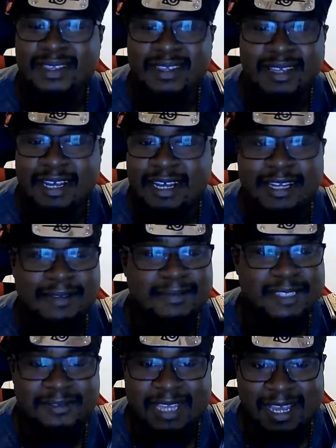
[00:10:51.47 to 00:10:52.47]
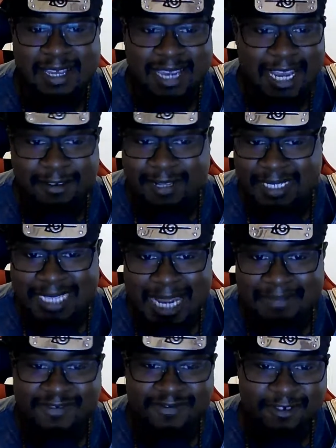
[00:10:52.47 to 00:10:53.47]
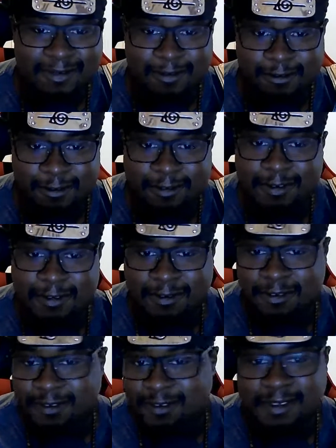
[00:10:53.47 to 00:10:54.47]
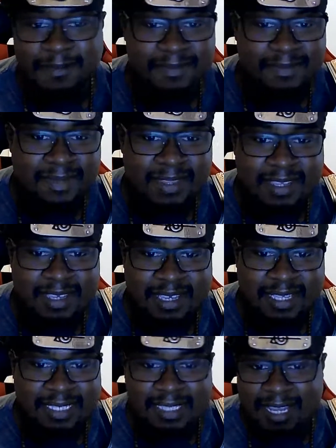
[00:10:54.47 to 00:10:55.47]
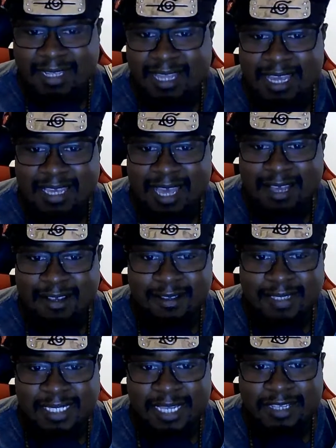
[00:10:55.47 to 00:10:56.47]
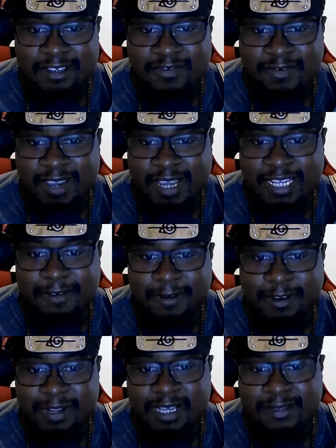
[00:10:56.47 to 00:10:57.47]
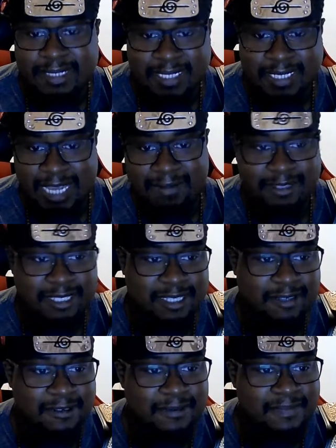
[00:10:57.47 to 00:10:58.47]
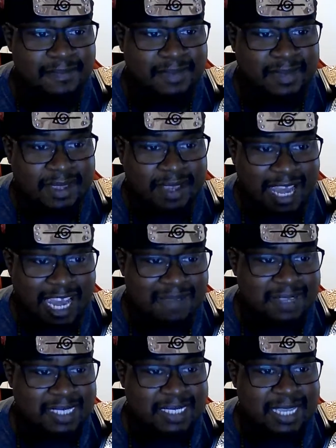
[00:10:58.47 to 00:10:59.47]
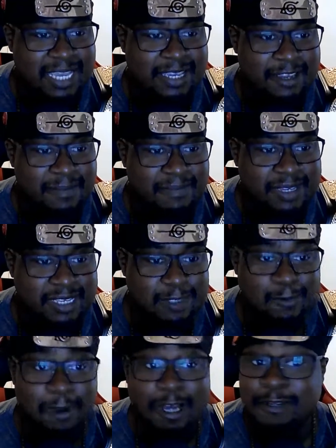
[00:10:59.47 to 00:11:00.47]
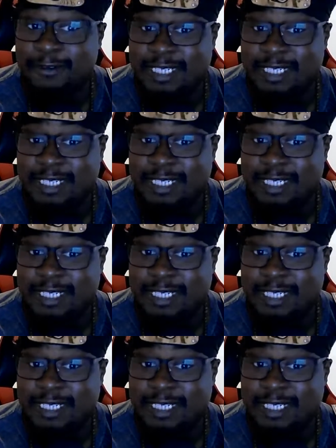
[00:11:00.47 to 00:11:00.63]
Um, so you got Kaido in his hybrid form. Roar, roar, roar. It's not like I'll settle for anywhere else, Yamato. I've been staying here because Wano is